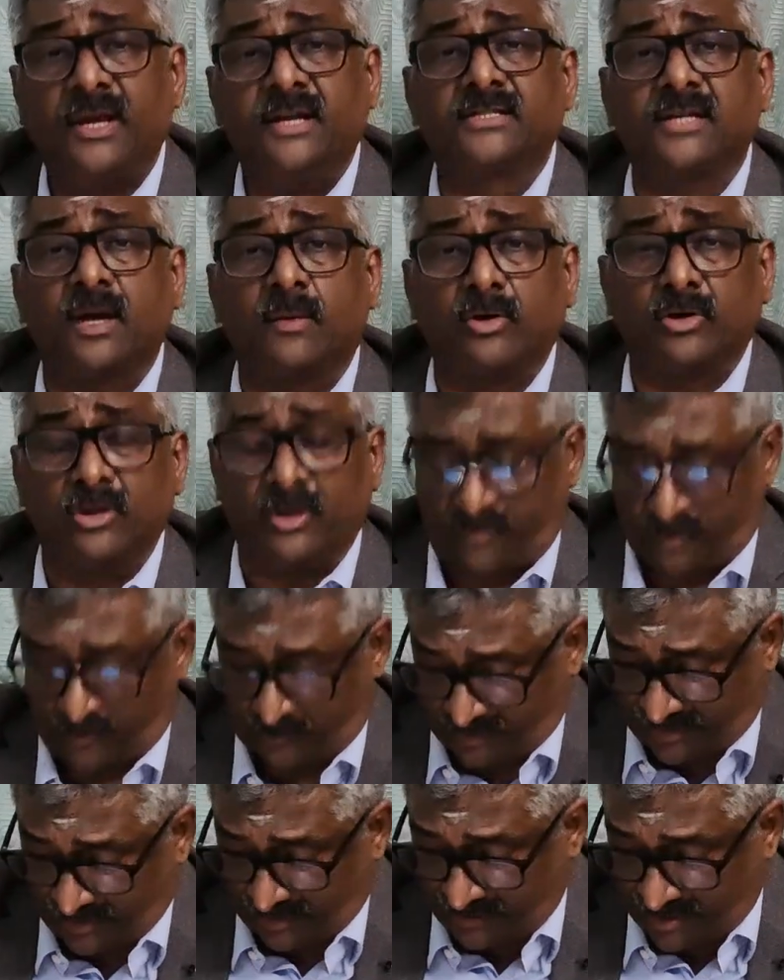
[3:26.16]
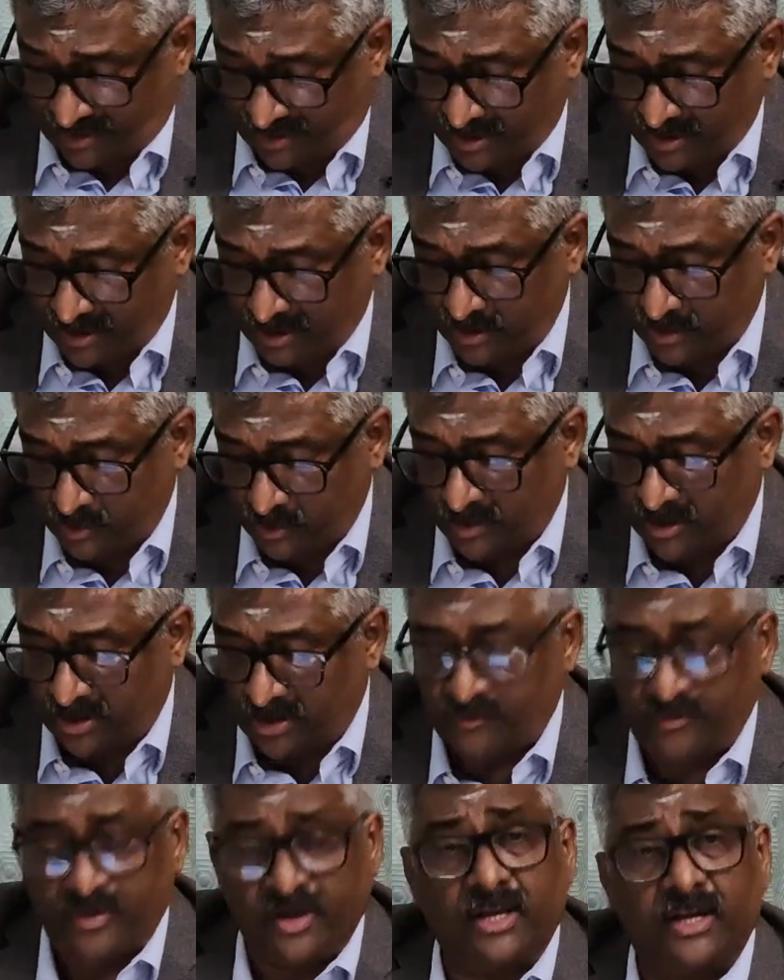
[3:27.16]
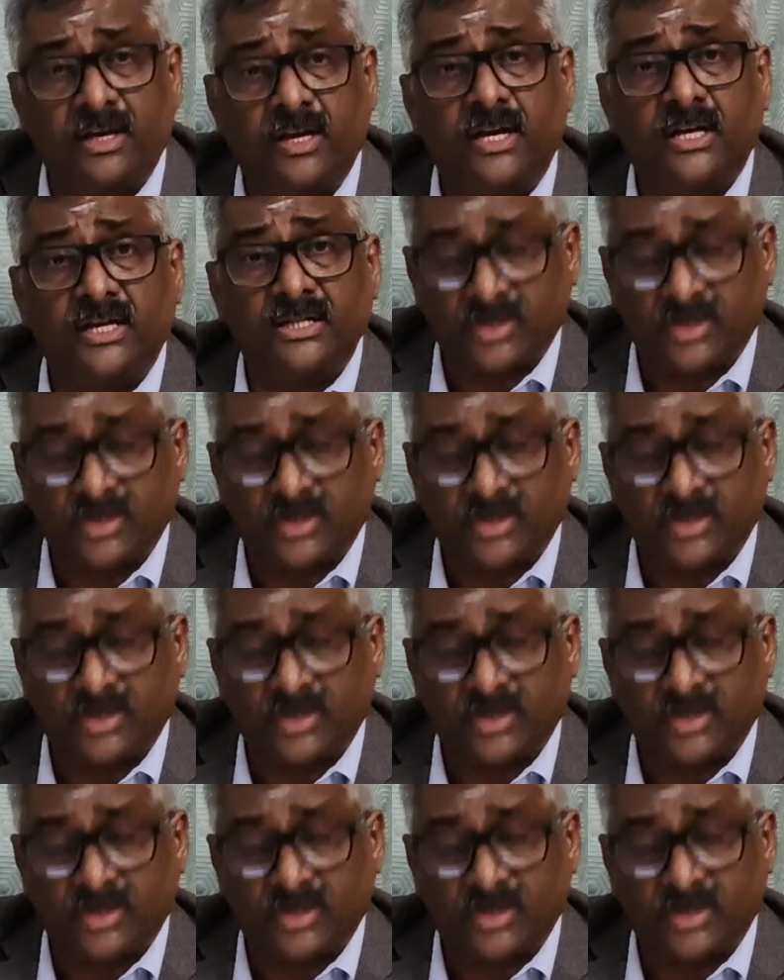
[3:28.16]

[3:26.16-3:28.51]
it's above the 50-week, 200-week